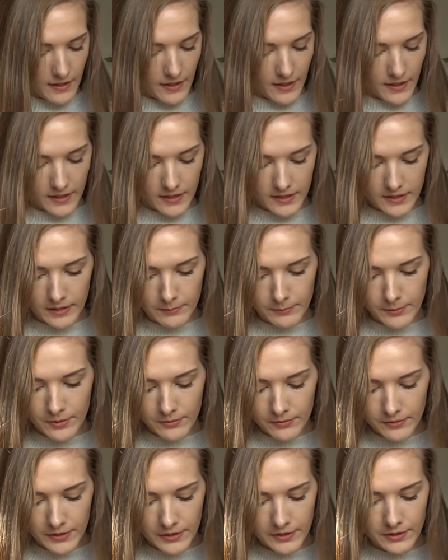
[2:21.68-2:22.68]
And I'm
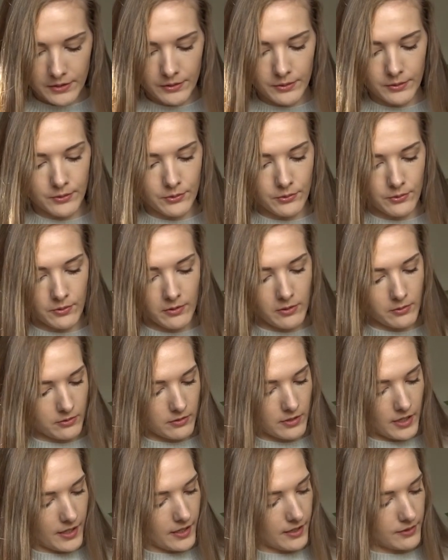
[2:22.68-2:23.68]
not really too sure
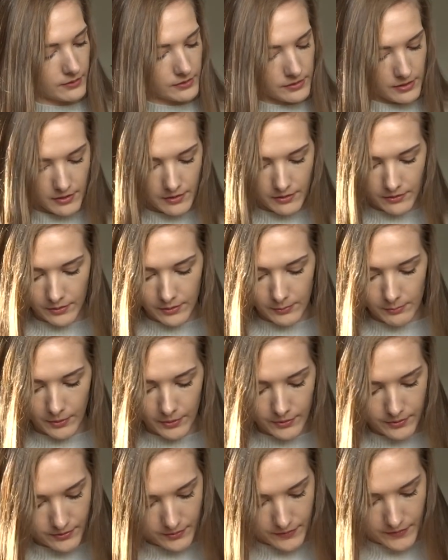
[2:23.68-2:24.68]
how to use
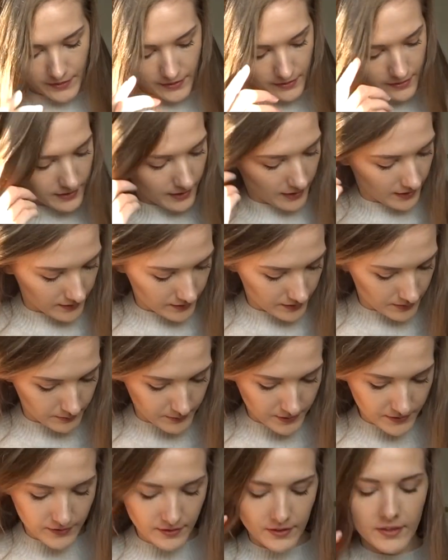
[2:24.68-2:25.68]
most of the
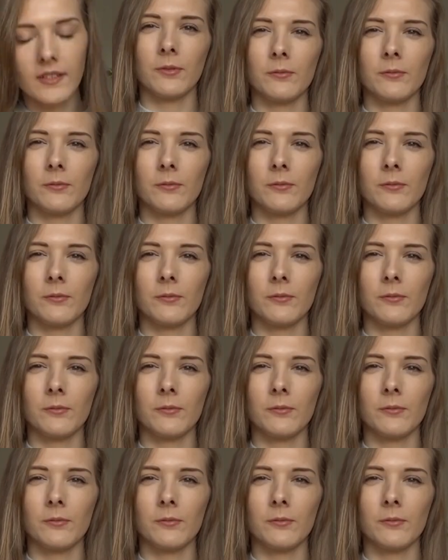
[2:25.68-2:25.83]
attachments.